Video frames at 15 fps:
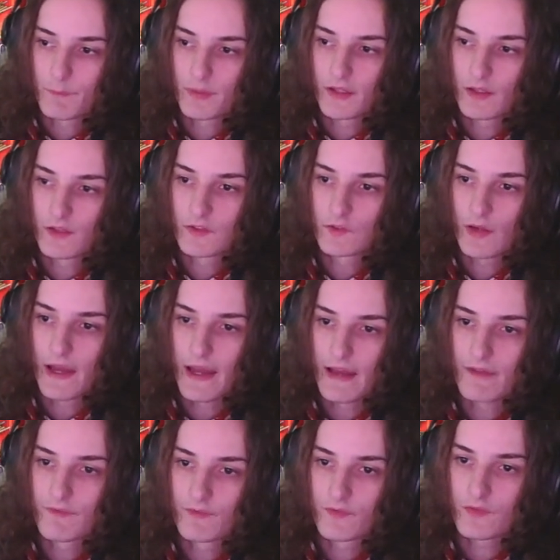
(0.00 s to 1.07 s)
because you
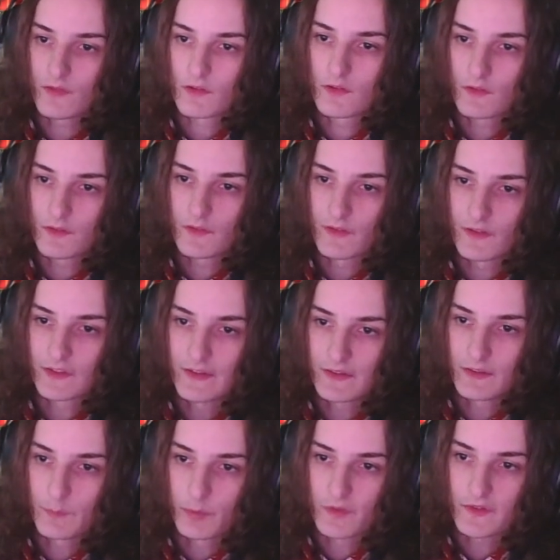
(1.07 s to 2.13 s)
have the
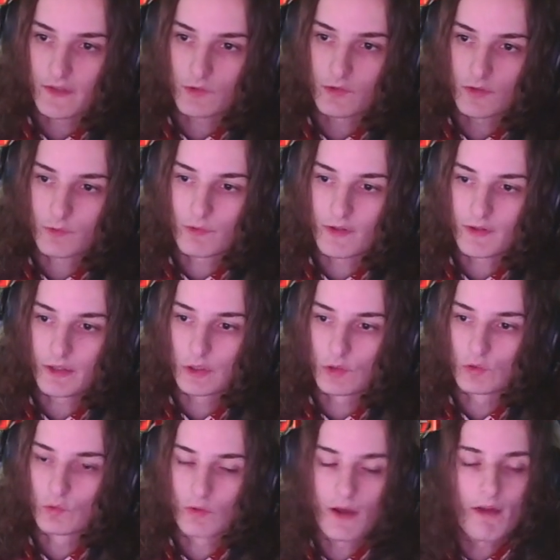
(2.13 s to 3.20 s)
60% crit rate here,
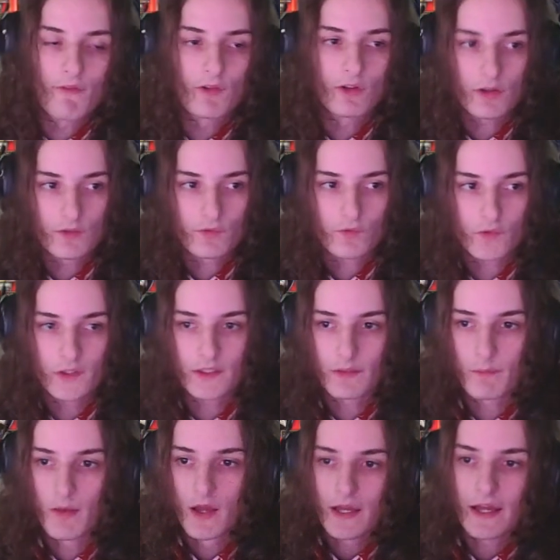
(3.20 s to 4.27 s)
you do have a lot of
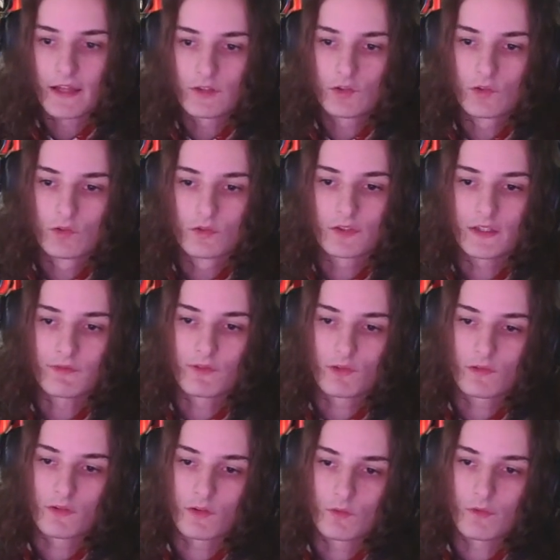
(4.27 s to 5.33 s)
freedom, and you could
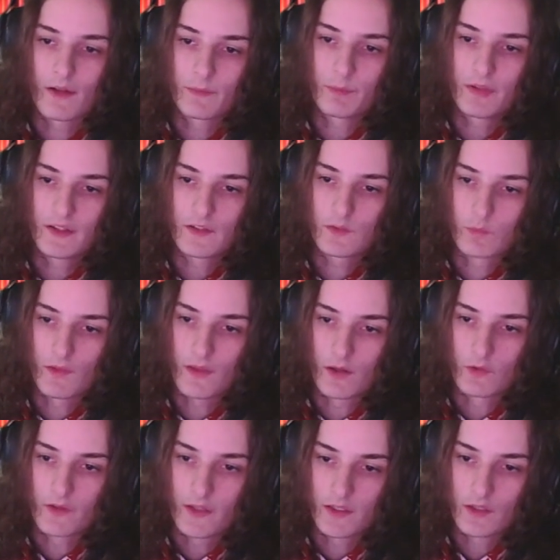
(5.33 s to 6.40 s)
even run a piece
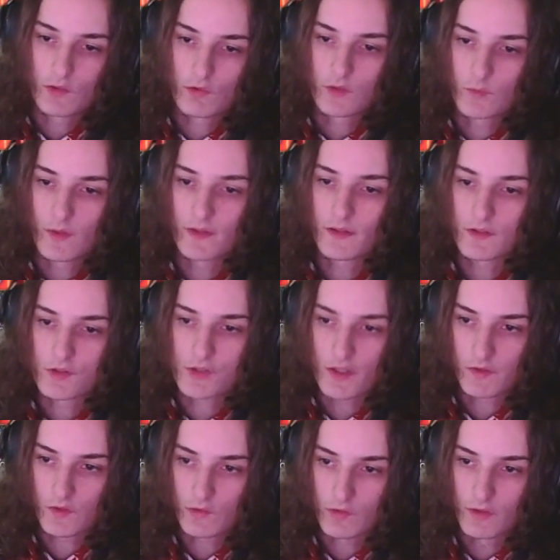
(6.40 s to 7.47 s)
without any crit rate and
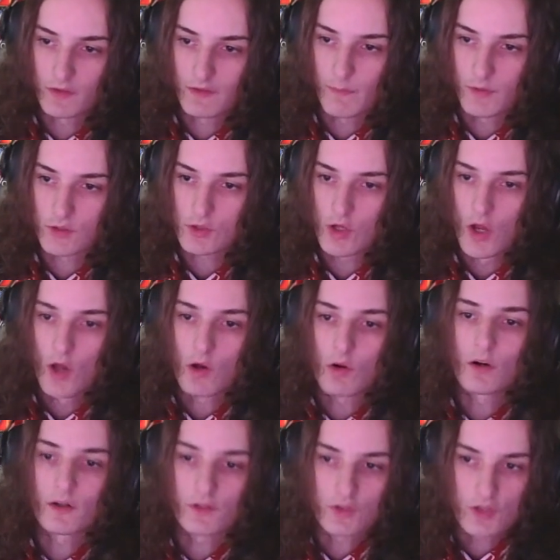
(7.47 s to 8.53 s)
just crit damage,
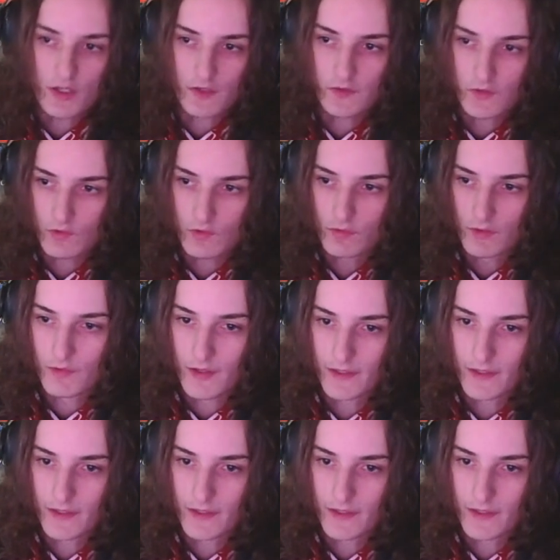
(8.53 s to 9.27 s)
or just crit